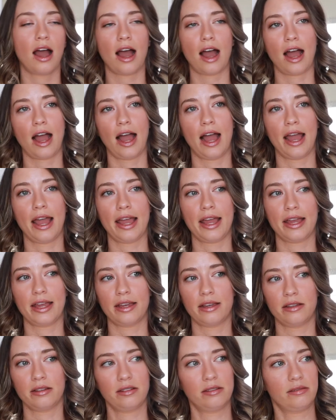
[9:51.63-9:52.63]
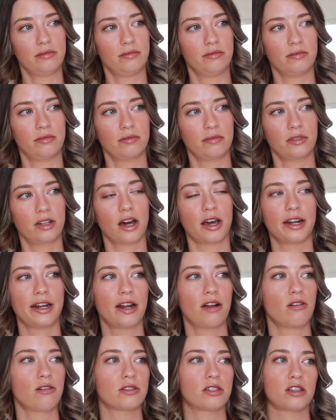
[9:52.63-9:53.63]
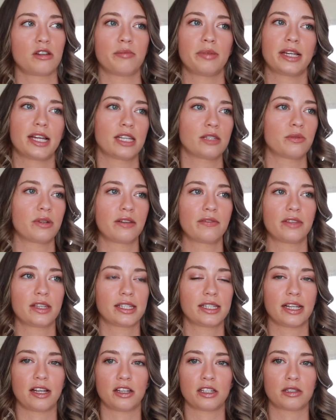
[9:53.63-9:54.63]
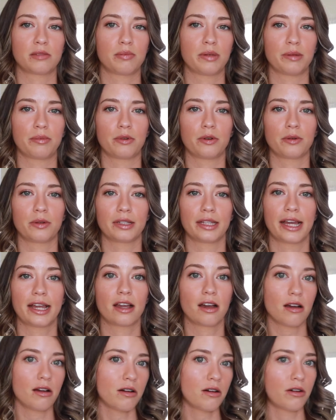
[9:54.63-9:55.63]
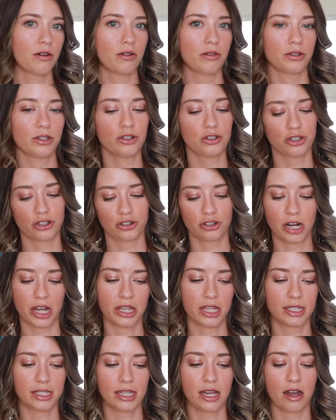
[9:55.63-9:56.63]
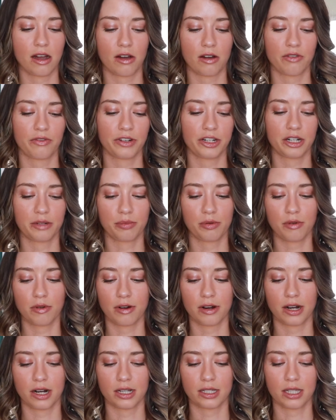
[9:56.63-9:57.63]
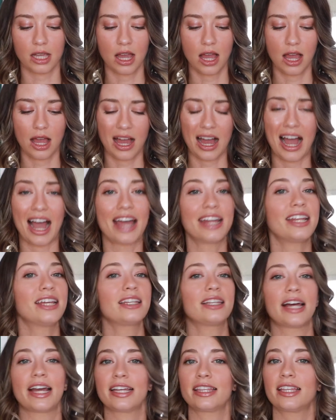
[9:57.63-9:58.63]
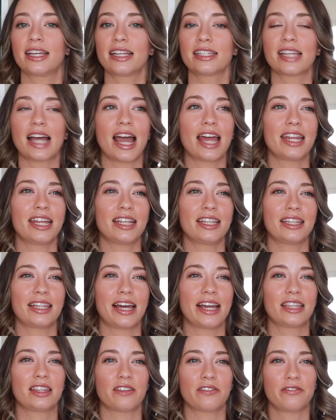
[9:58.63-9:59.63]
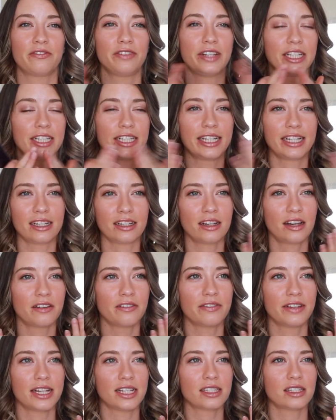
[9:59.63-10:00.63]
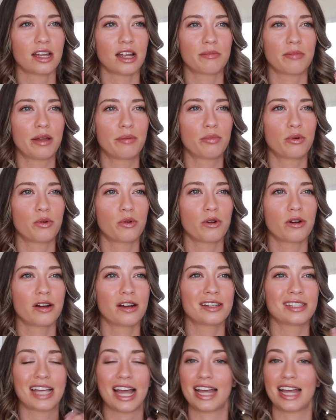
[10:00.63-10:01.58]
I got it at Ulta because one of the salespeople were like, oh, you should try this out for your pores. I didn't like this. I didn't like the feeling of it on my pores.